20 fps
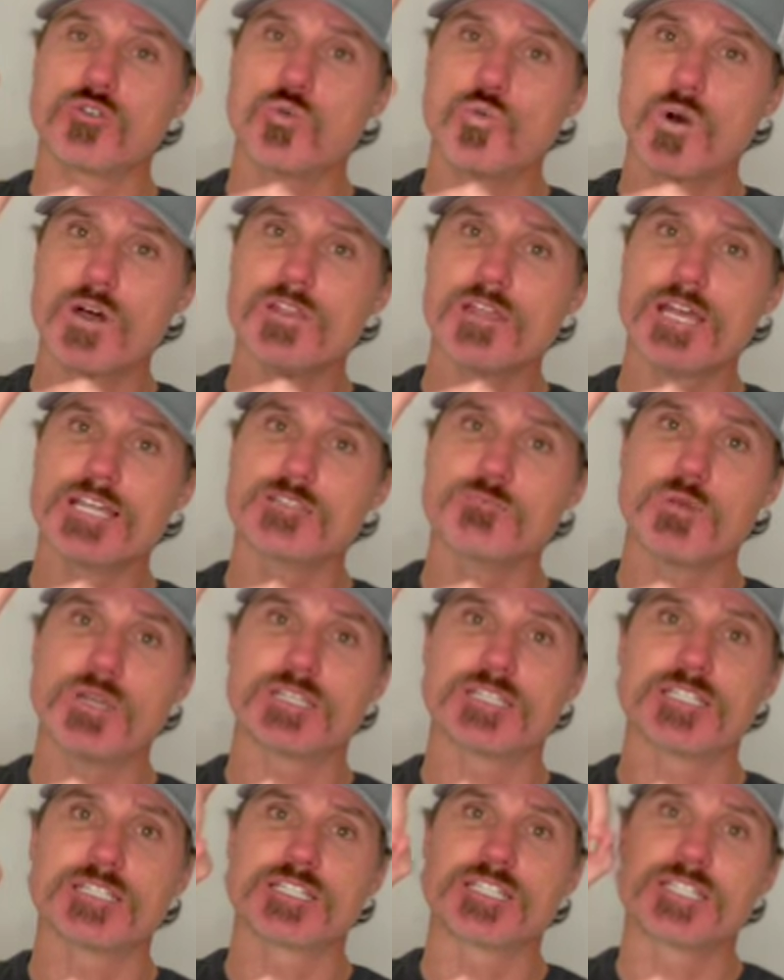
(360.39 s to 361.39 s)
one
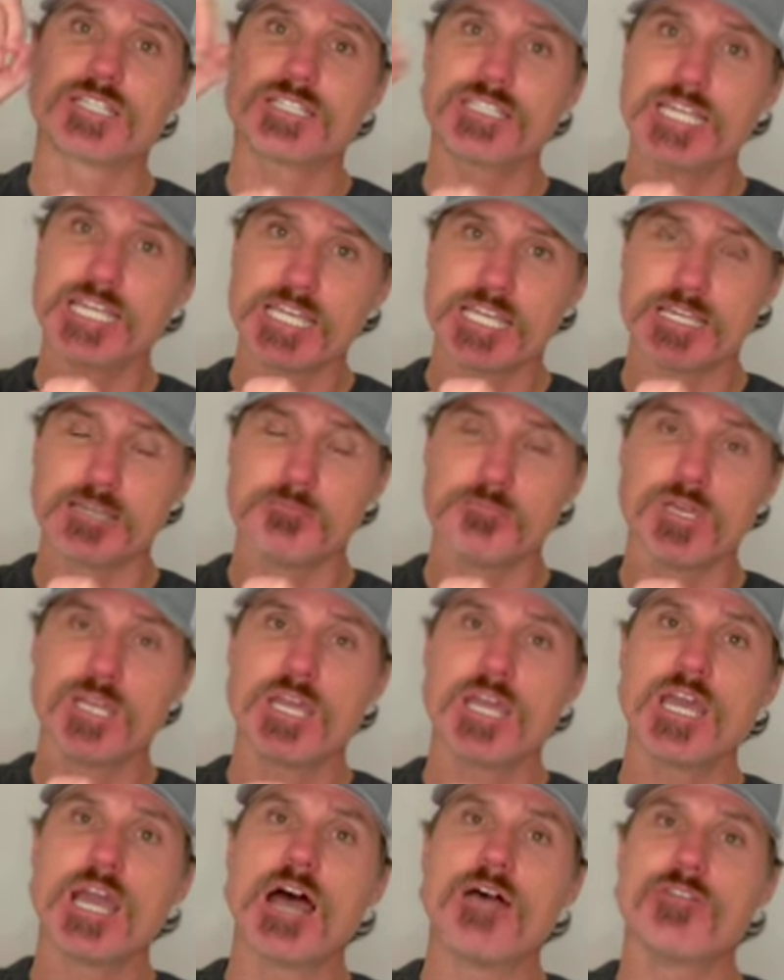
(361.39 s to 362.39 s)
aspect is steam,
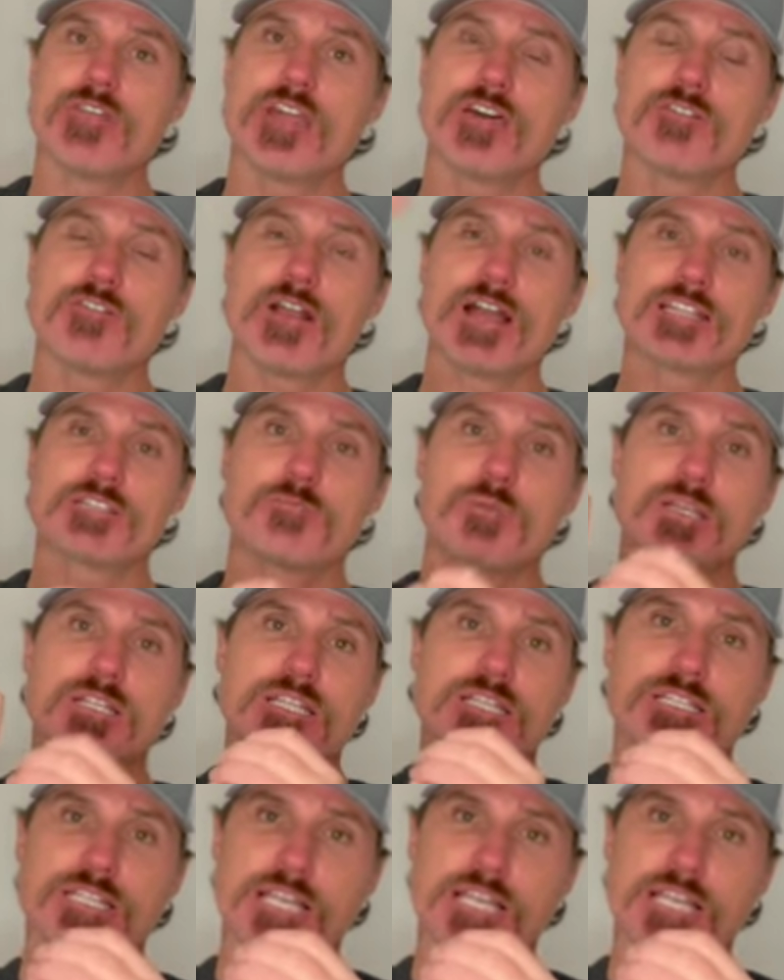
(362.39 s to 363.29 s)
and the other aspect is